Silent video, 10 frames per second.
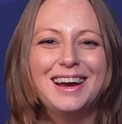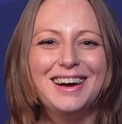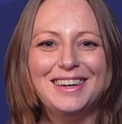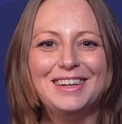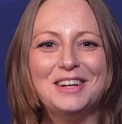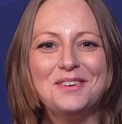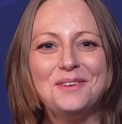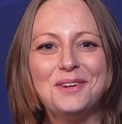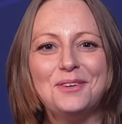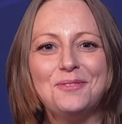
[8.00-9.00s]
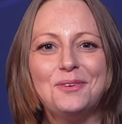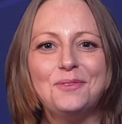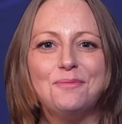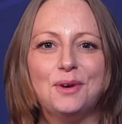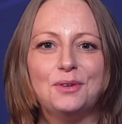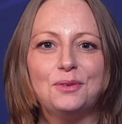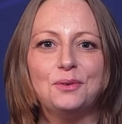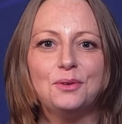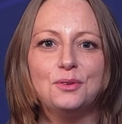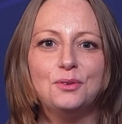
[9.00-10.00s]
Hi, and welcome to
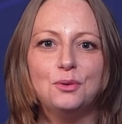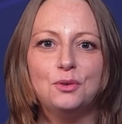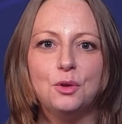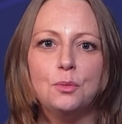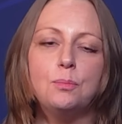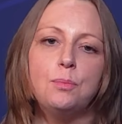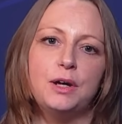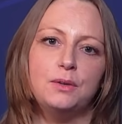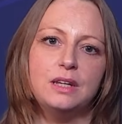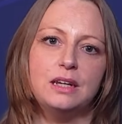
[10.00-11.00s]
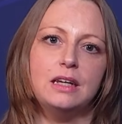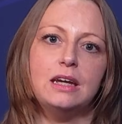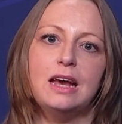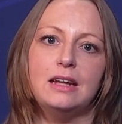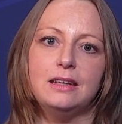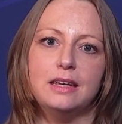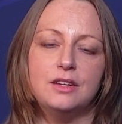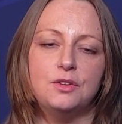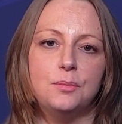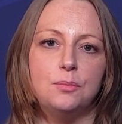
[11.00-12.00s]
BioStock Studio. Biotech
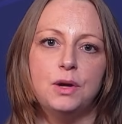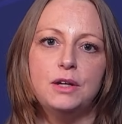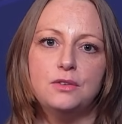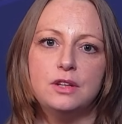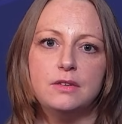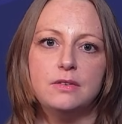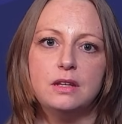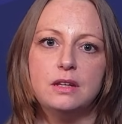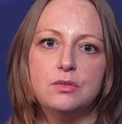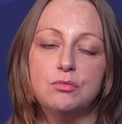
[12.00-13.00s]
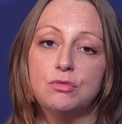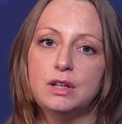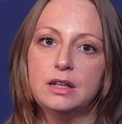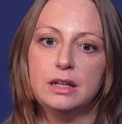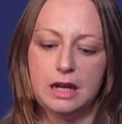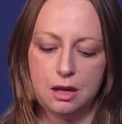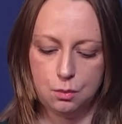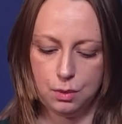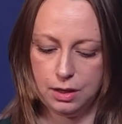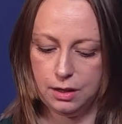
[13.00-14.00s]
Alligator Bioscience is right
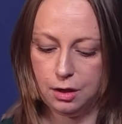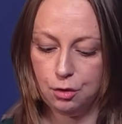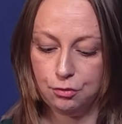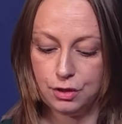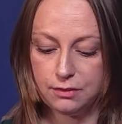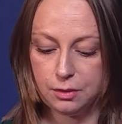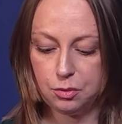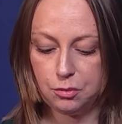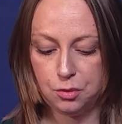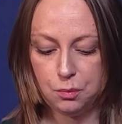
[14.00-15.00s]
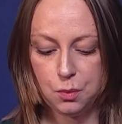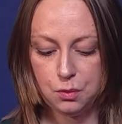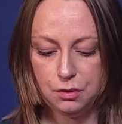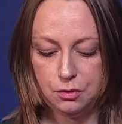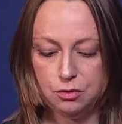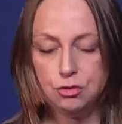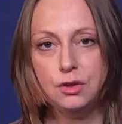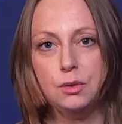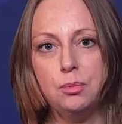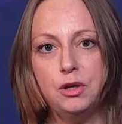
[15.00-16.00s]
now offering subscription warrants
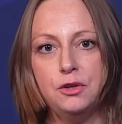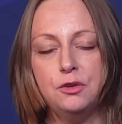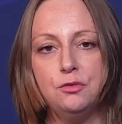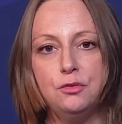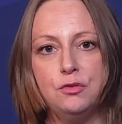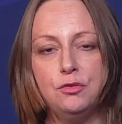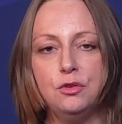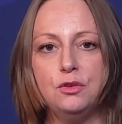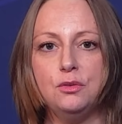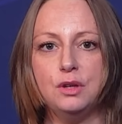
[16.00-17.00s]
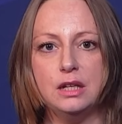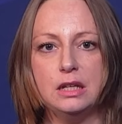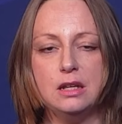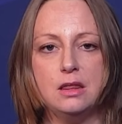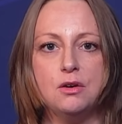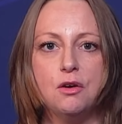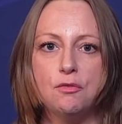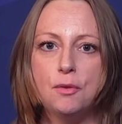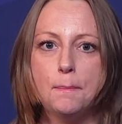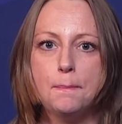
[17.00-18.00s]
during the period 5th to 19th
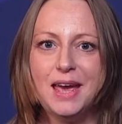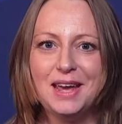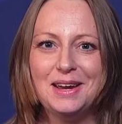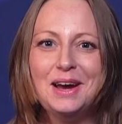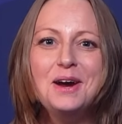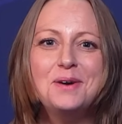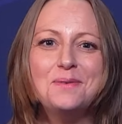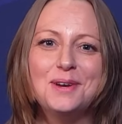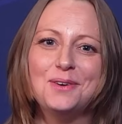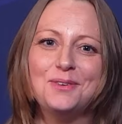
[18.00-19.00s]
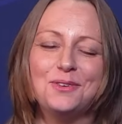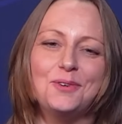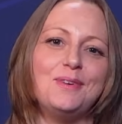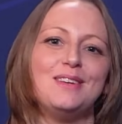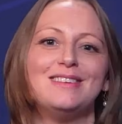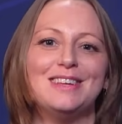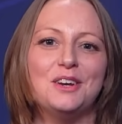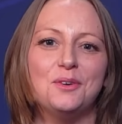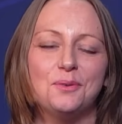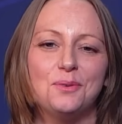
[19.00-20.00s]
of May. We are joined by
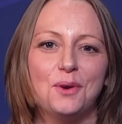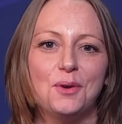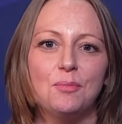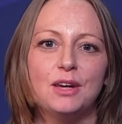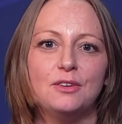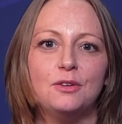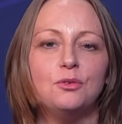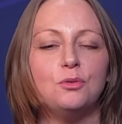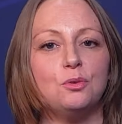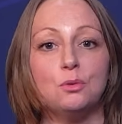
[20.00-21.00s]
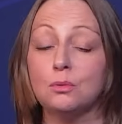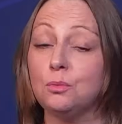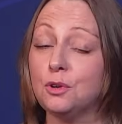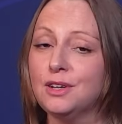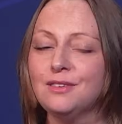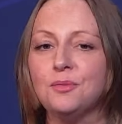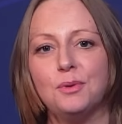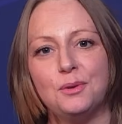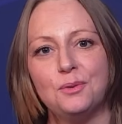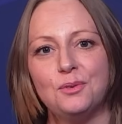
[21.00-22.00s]
CEO Søren Bregenholt to talk warrants,
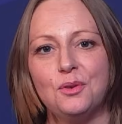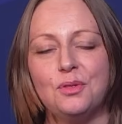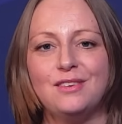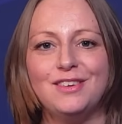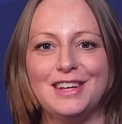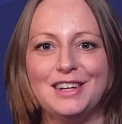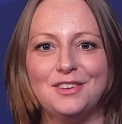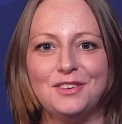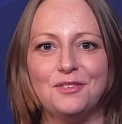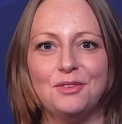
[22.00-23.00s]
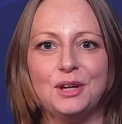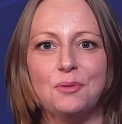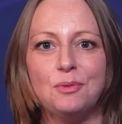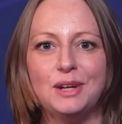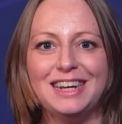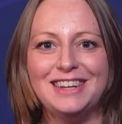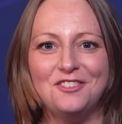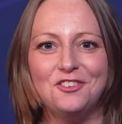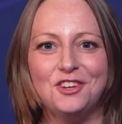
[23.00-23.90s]
but also the status of the company in